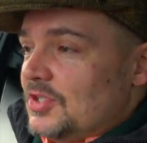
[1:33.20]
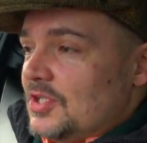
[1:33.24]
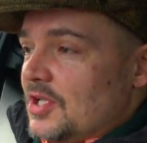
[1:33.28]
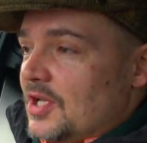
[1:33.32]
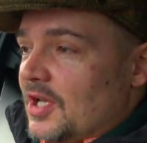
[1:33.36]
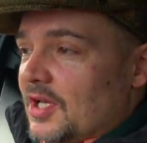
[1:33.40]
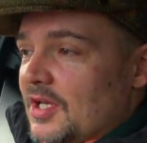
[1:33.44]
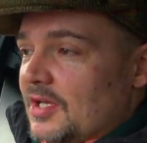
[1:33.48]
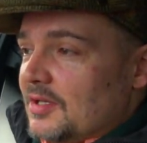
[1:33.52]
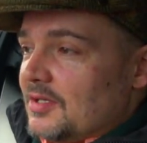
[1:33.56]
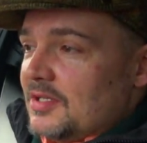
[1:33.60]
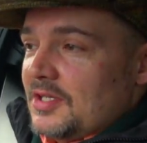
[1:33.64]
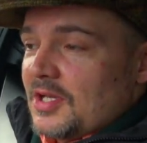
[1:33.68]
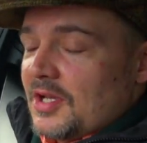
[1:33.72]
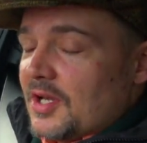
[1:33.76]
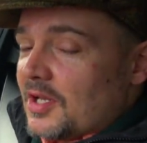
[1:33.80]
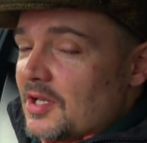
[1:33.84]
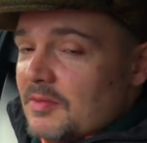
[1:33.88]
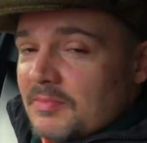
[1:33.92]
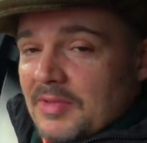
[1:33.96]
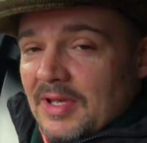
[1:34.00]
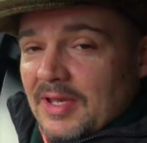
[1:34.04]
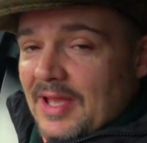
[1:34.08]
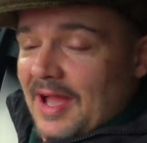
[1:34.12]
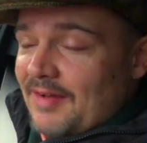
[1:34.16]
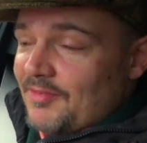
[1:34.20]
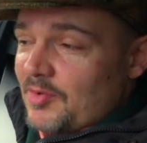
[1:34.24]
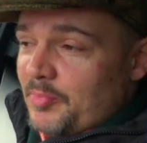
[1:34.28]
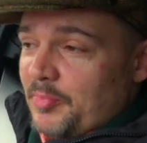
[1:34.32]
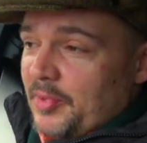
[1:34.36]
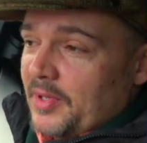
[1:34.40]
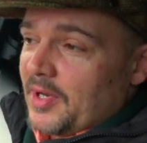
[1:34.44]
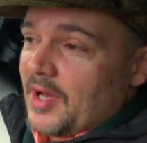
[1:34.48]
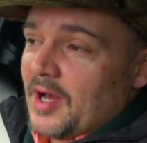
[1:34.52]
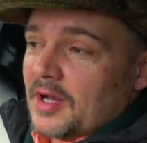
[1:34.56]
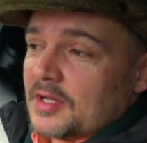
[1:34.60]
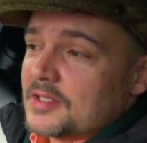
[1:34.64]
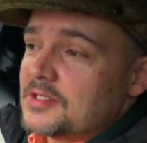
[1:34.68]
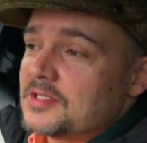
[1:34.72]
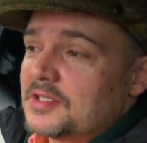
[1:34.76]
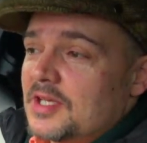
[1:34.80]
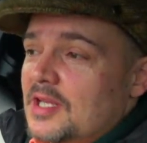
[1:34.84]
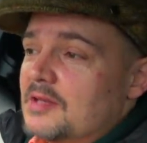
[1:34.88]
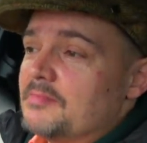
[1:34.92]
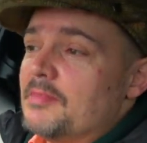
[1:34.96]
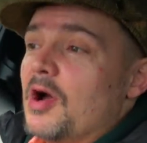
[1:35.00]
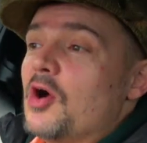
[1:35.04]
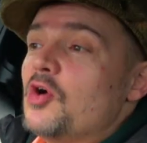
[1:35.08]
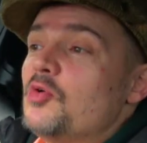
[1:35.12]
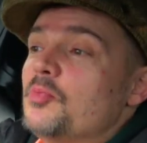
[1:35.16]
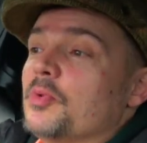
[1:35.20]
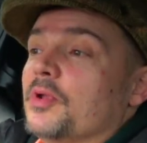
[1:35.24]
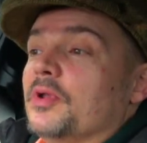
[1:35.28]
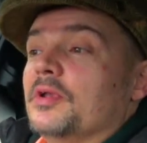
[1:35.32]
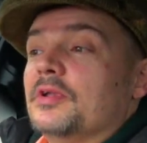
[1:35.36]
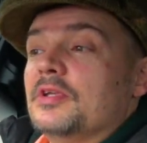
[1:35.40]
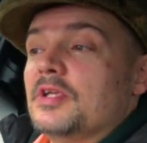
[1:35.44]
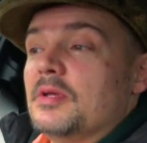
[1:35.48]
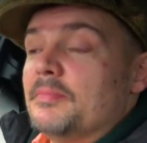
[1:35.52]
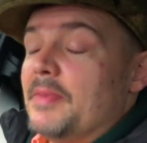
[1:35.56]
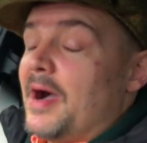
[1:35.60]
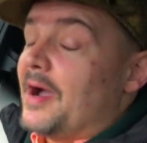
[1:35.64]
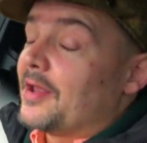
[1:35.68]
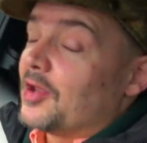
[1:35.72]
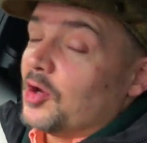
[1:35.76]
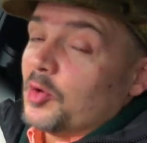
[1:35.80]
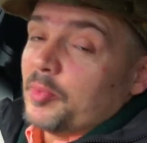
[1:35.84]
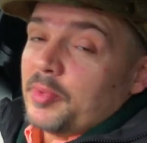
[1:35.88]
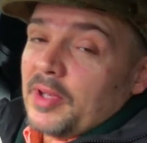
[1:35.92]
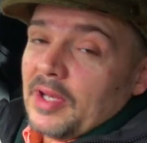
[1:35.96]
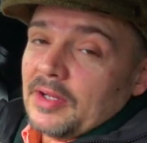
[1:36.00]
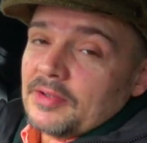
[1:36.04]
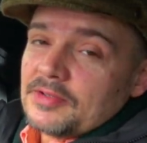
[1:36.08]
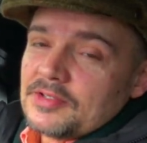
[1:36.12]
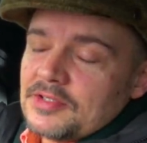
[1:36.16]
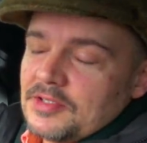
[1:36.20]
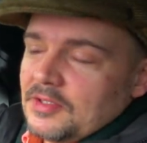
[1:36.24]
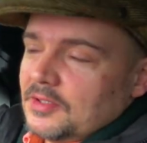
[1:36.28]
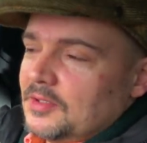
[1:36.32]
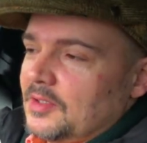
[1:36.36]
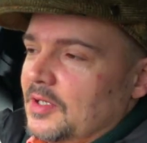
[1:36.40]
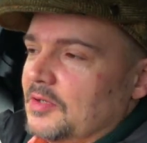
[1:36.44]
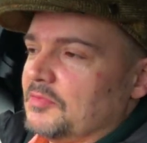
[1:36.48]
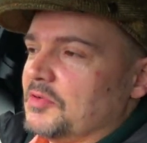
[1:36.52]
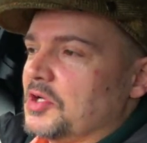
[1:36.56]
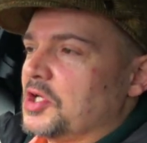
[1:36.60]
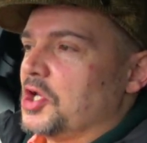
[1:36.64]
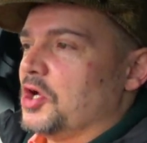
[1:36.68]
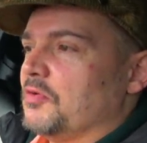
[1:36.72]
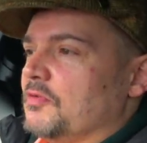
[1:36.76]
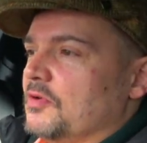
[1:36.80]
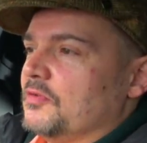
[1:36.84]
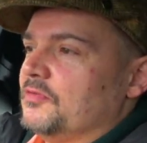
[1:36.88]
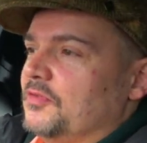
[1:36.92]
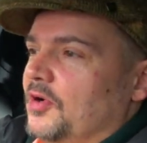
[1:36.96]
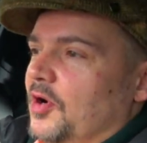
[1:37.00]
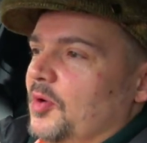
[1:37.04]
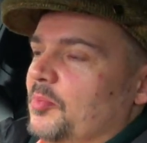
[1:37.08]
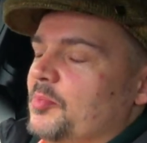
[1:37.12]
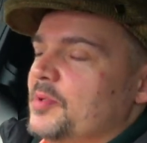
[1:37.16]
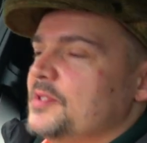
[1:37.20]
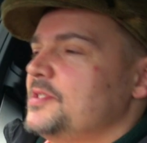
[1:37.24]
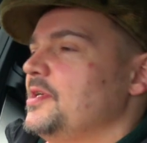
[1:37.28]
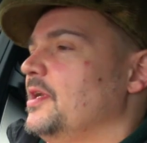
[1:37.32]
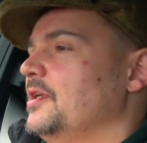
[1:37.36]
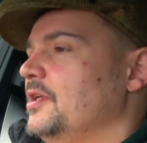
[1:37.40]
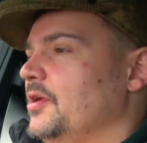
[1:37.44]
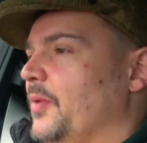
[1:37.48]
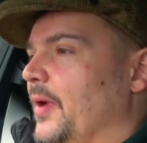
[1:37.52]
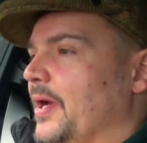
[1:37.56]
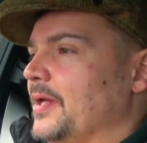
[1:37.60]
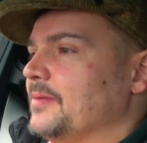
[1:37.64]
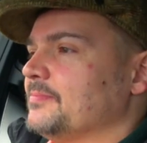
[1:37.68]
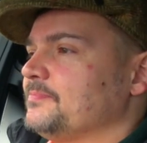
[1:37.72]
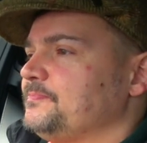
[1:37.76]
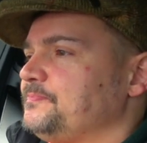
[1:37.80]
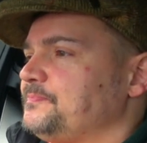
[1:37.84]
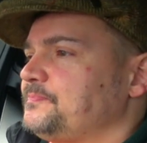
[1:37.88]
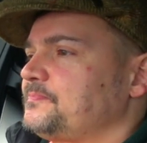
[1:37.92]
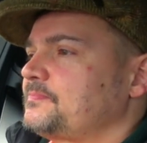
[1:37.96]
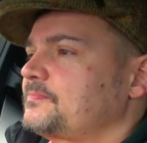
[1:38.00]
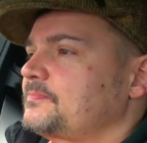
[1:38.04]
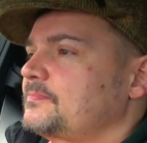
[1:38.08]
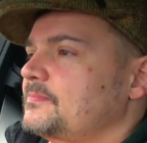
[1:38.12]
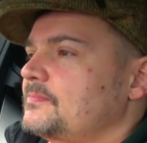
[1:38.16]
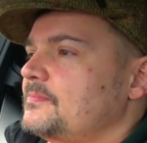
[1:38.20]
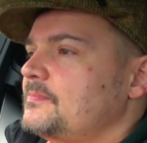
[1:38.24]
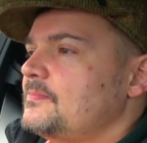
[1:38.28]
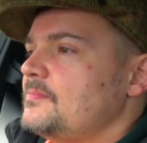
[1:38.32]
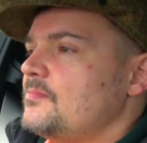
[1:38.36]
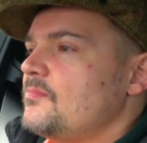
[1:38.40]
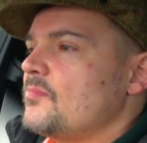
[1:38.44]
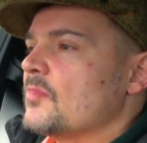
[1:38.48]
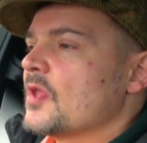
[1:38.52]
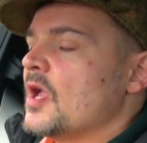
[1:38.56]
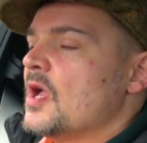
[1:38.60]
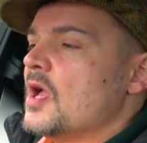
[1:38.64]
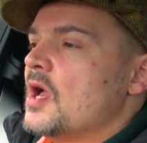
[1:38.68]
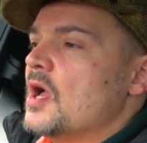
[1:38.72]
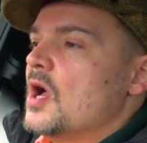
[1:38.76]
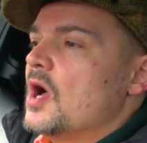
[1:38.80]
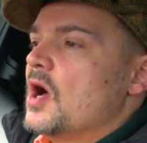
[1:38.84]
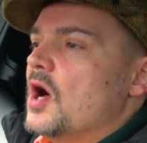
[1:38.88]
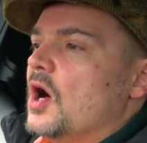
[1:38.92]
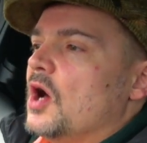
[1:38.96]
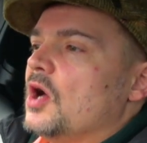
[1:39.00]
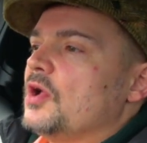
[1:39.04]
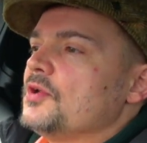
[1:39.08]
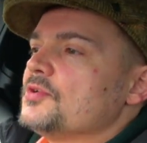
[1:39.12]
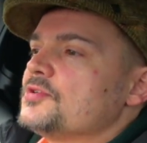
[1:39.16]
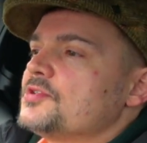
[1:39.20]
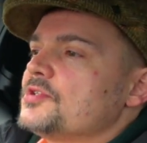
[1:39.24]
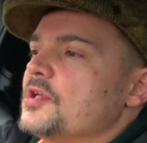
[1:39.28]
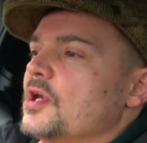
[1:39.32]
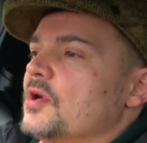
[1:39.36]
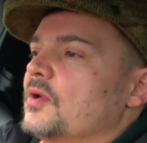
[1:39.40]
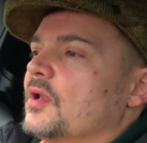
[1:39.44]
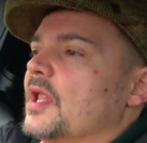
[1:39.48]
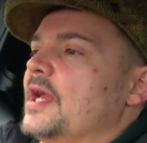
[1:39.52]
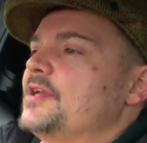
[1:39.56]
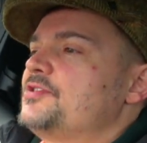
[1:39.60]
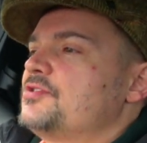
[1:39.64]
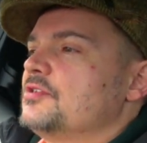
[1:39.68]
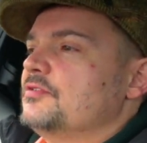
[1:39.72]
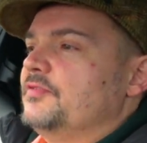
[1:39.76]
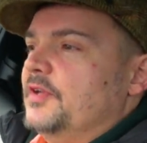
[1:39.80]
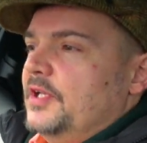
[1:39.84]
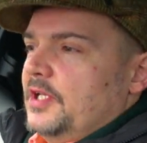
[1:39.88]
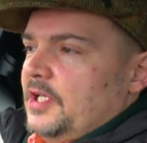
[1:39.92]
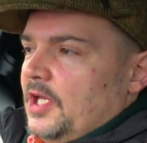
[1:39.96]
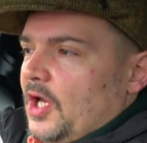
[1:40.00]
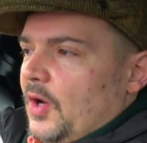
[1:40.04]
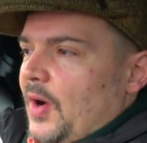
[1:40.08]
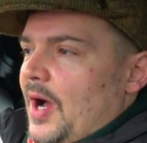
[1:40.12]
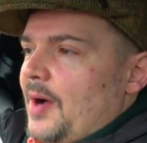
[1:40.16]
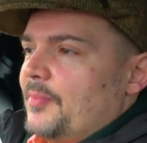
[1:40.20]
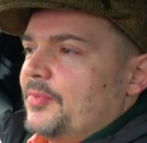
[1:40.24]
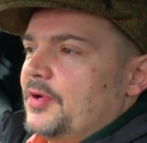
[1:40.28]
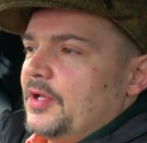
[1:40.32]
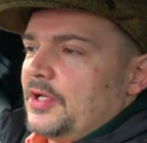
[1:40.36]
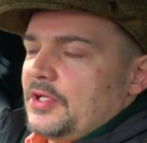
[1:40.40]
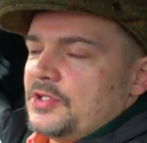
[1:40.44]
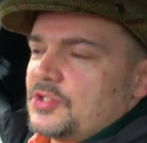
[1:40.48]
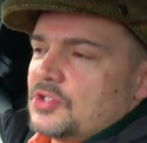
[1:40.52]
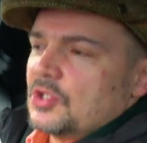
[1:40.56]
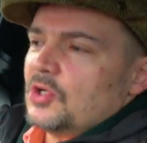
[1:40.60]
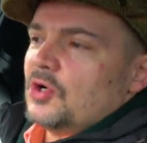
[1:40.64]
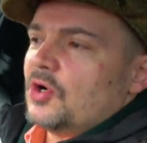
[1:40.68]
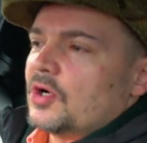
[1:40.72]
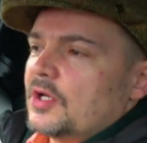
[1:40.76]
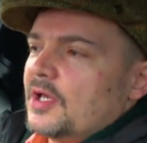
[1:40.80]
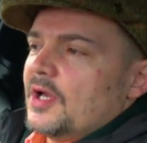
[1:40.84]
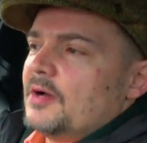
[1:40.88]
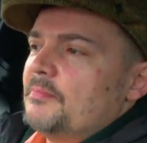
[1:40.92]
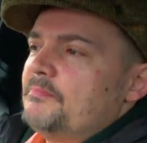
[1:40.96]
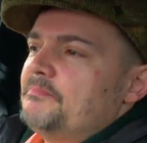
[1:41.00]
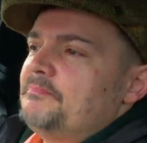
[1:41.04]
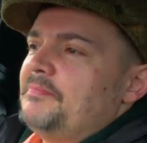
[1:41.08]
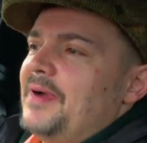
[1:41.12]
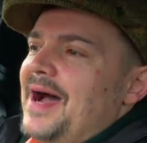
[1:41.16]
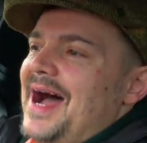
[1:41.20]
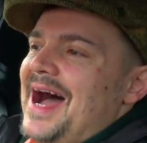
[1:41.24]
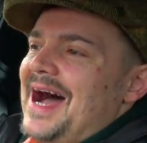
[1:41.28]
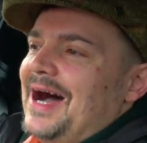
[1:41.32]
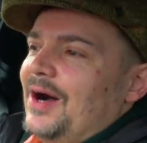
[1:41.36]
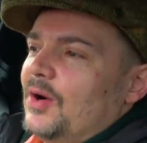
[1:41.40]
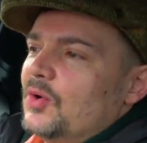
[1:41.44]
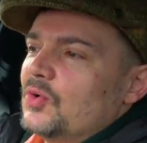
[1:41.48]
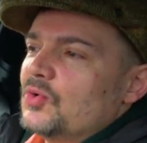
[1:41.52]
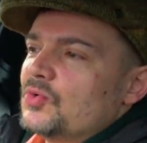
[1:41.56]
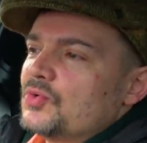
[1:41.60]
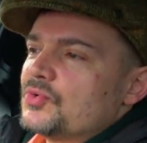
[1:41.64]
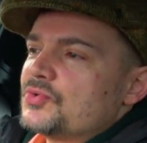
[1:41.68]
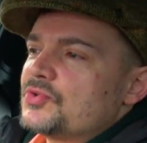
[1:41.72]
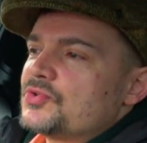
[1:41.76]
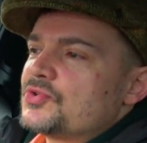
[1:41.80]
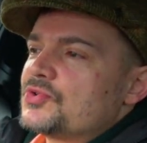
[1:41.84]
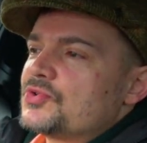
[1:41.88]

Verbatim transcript: you're gonna you're gonna have a banana skin moment. You might not be able to uh, recover from. But anyway. Also, later in the video, I'm going to talk about